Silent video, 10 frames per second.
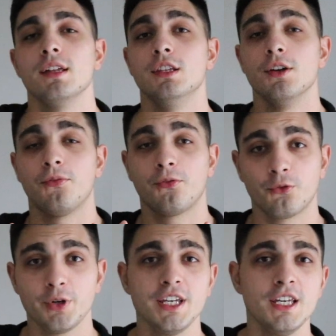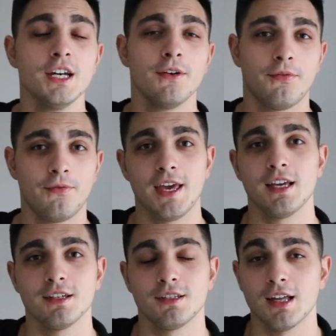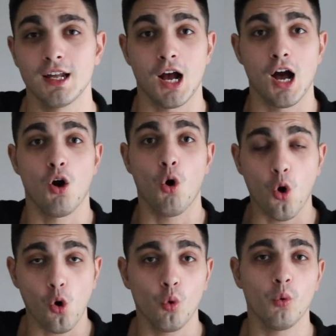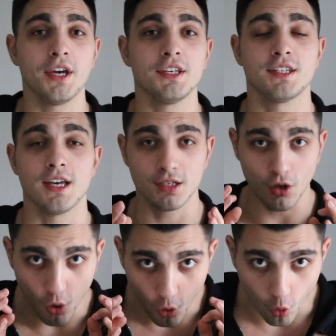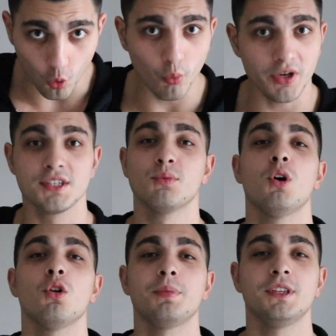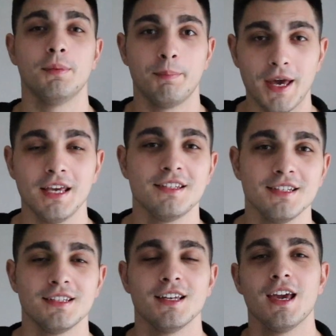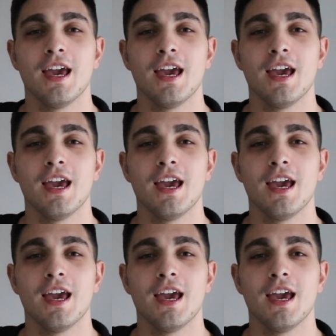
the three things that are always and always will be debated